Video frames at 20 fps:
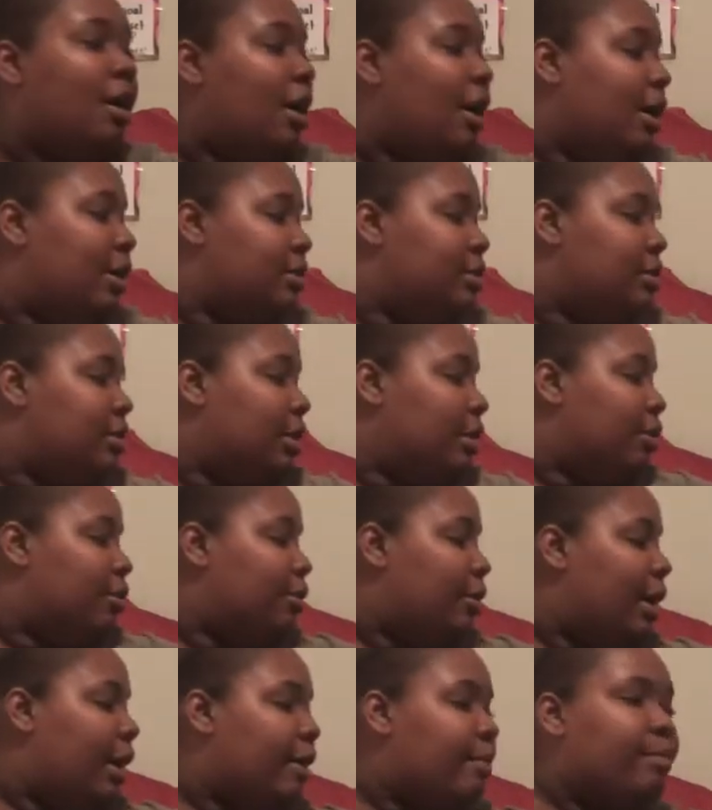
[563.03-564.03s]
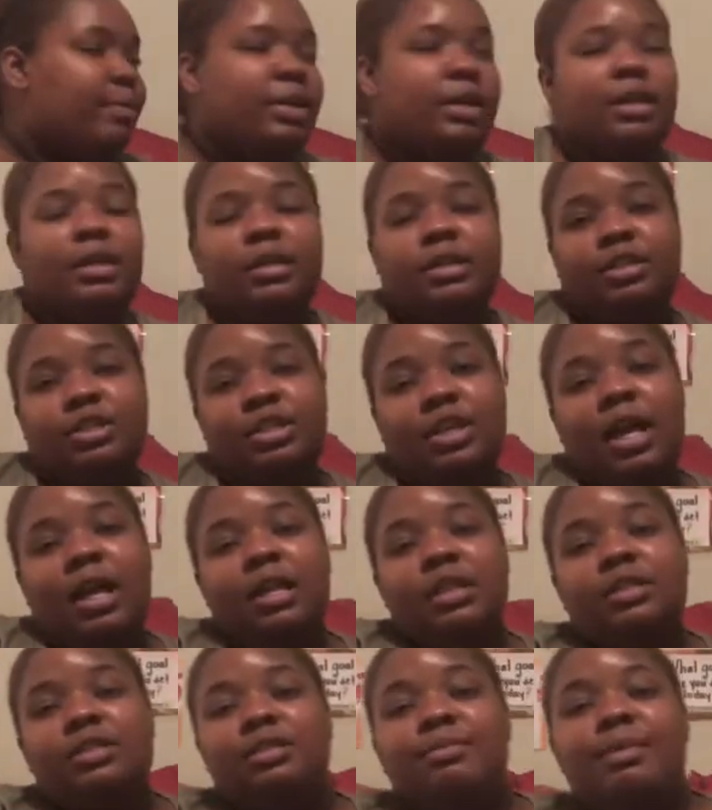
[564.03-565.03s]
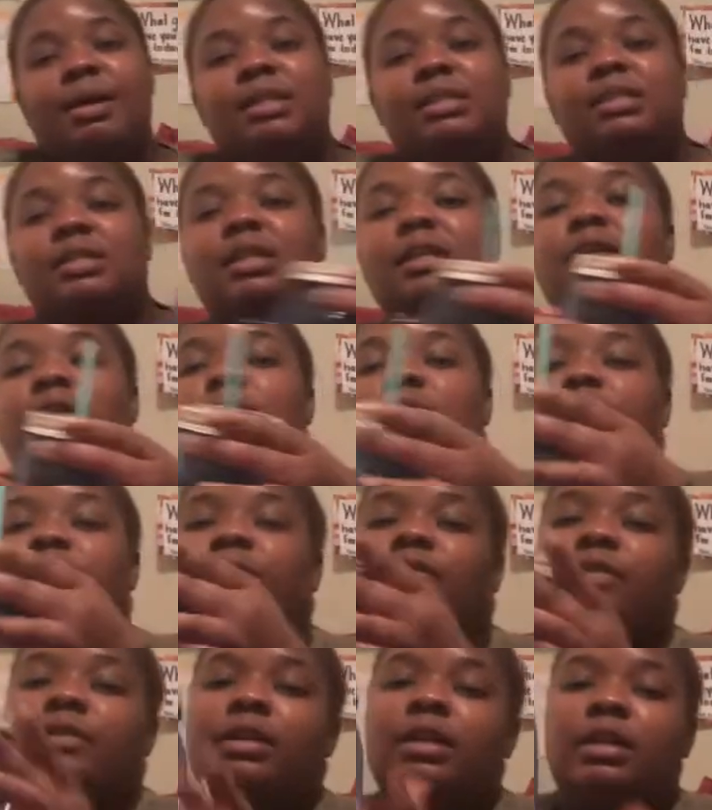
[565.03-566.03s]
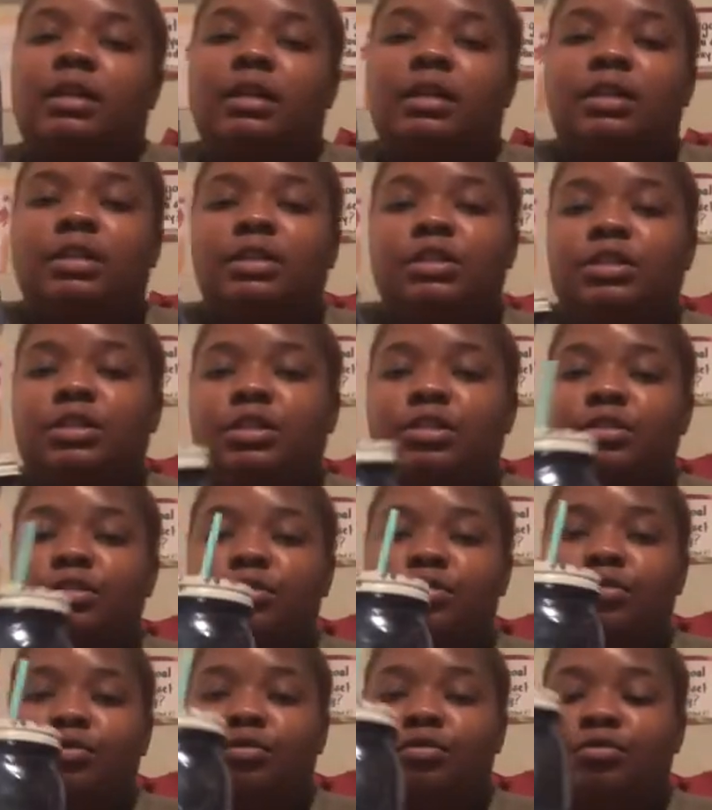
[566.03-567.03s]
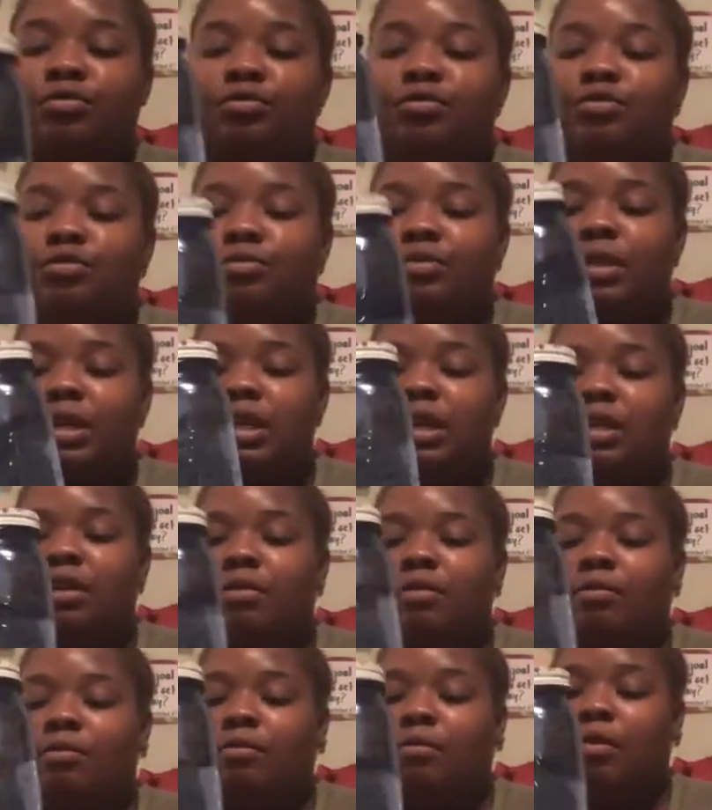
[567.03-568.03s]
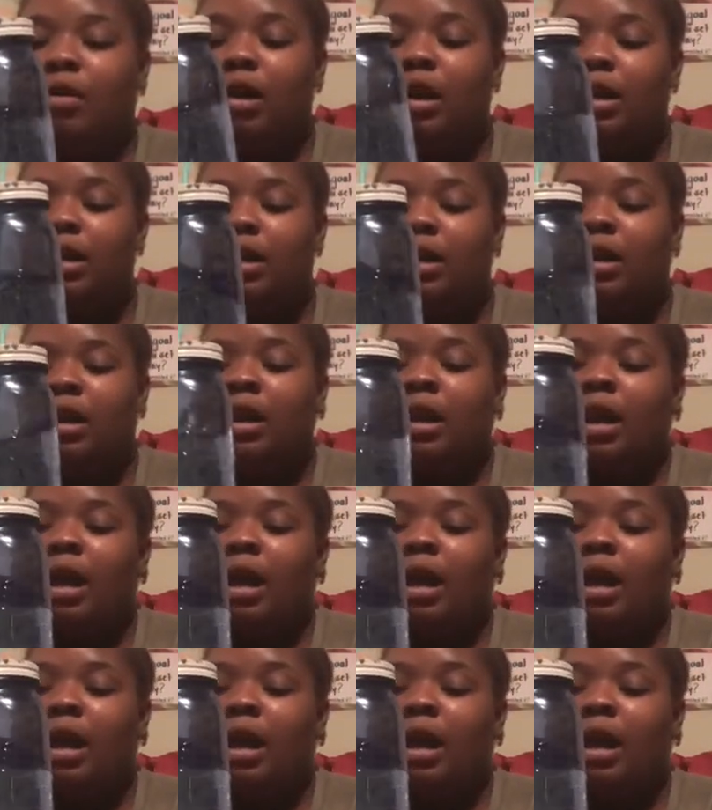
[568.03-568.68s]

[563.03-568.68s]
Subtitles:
Also, I've been challenging myself to drink water.